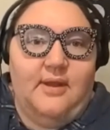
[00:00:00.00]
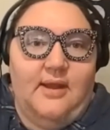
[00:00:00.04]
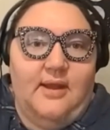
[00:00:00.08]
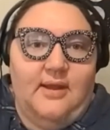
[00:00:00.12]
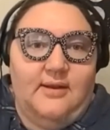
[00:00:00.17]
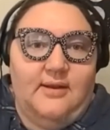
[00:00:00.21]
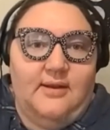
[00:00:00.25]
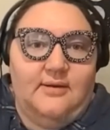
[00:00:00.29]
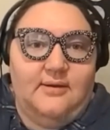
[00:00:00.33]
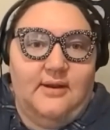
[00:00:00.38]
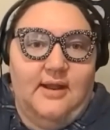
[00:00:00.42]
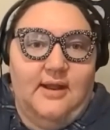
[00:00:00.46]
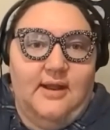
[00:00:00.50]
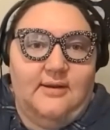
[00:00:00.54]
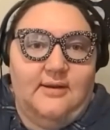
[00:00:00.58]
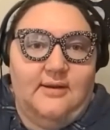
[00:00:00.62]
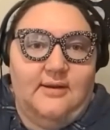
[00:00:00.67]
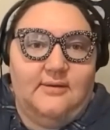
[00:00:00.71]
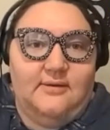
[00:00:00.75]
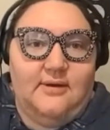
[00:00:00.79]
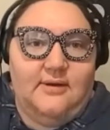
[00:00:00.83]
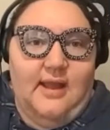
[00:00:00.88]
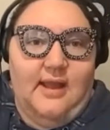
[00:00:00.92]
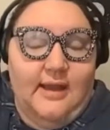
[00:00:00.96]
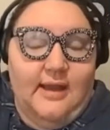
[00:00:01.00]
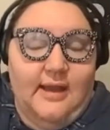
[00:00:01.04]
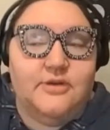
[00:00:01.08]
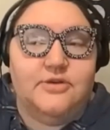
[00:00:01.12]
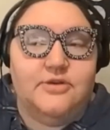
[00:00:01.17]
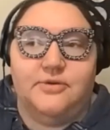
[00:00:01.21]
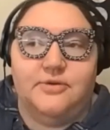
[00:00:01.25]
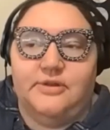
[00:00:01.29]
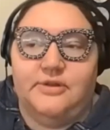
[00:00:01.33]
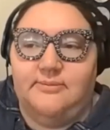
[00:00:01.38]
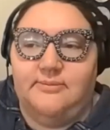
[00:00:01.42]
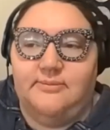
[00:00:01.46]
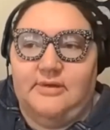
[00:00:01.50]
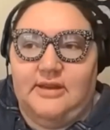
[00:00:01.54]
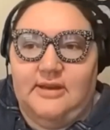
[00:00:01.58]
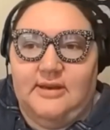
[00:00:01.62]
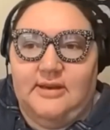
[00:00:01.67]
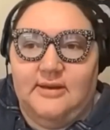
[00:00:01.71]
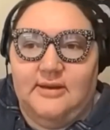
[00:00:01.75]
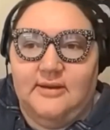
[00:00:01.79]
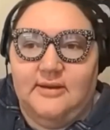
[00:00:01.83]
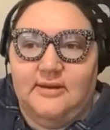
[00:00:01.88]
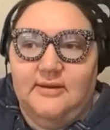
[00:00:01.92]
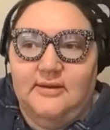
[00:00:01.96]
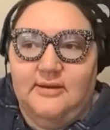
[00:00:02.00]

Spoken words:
and actually be